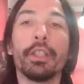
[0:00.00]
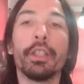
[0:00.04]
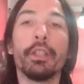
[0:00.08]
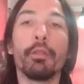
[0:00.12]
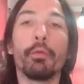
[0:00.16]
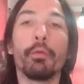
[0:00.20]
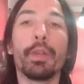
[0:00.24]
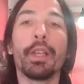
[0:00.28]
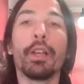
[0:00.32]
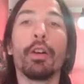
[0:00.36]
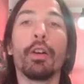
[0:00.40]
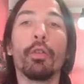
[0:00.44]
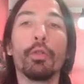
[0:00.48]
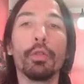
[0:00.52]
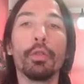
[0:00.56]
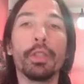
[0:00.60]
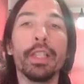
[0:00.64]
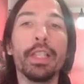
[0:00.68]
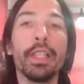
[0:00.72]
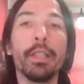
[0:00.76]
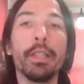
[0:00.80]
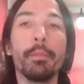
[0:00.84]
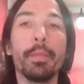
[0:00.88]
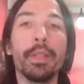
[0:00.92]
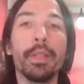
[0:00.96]
will
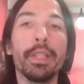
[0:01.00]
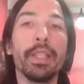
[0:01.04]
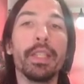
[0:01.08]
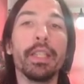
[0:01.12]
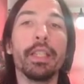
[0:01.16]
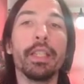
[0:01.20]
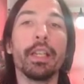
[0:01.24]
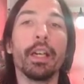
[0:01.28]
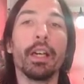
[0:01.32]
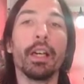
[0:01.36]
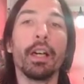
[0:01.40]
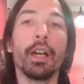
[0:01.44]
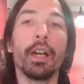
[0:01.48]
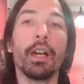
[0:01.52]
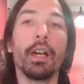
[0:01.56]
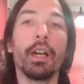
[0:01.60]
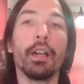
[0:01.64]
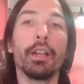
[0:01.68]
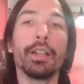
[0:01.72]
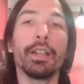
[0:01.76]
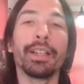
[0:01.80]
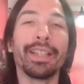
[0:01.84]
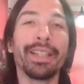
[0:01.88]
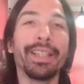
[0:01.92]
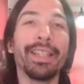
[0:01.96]
only be
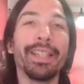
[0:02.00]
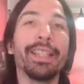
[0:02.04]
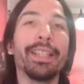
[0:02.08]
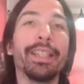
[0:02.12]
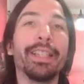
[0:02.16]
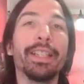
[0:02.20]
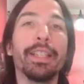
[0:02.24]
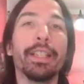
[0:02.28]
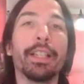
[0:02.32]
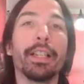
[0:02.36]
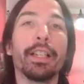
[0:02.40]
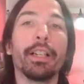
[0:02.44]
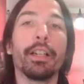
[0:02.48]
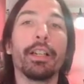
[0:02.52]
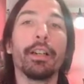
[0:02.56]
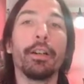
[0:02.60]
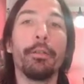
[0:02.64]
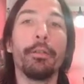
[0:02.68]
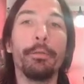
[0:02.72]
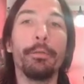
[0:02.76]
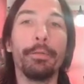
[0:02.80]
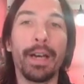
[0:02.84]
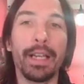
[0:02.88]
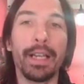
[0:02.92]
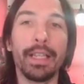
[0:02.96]
really
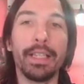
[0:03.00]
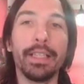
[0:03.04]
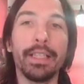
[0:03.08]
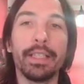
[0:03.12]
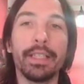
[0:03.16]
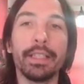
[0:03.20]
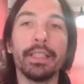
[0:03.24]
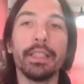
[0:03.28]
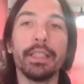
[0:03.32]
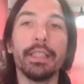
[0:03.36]
valid